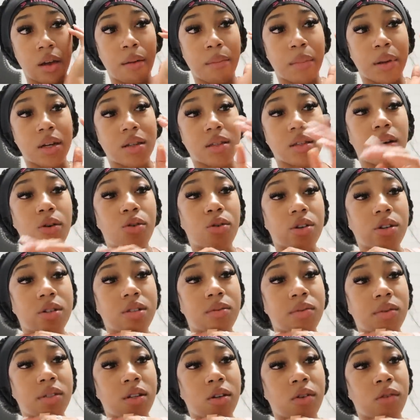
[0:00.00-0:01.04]
because I ordered
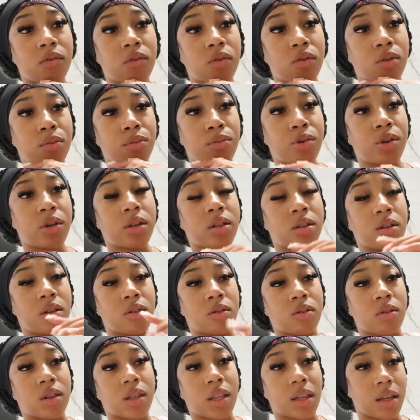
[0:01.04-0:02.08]
some stuff on Pretty
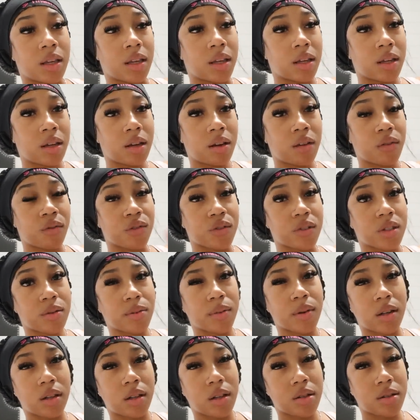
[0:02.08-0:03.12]
Little Thing for some
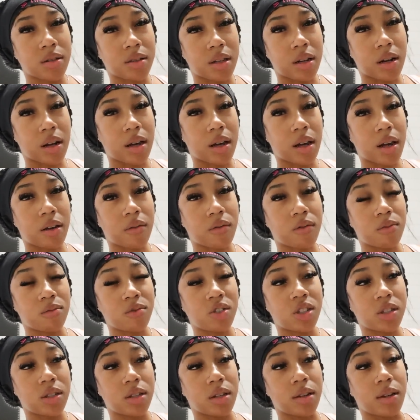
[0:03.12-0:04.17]
of the clothes that I got from
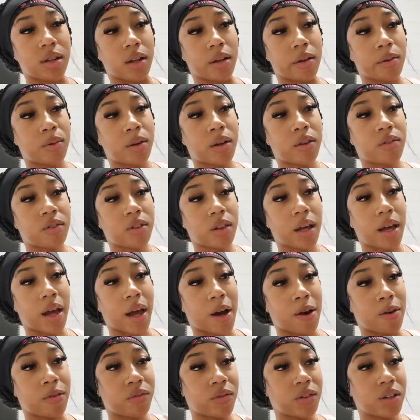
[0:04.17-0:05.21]
Shein anyway for like
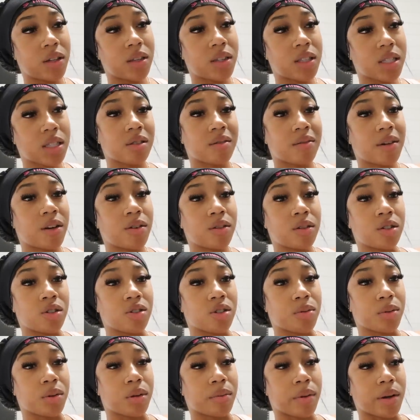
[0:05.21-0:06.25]
outfits. So not really
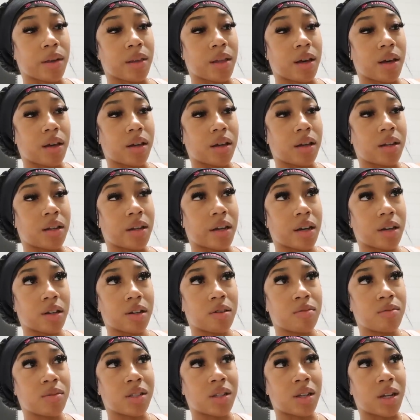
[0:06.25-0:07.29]
tripping about that, and that
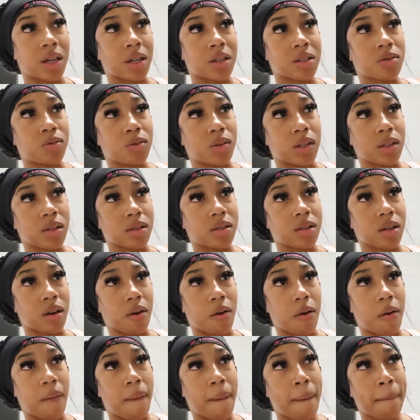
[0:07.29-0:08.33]
comes next week,
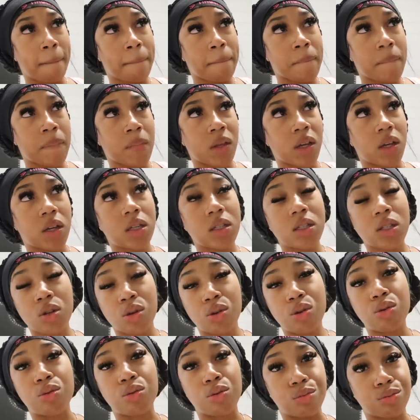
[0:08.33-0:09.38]
so it's
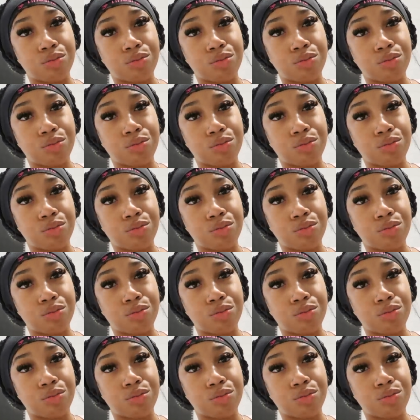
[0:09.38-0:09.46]
cool.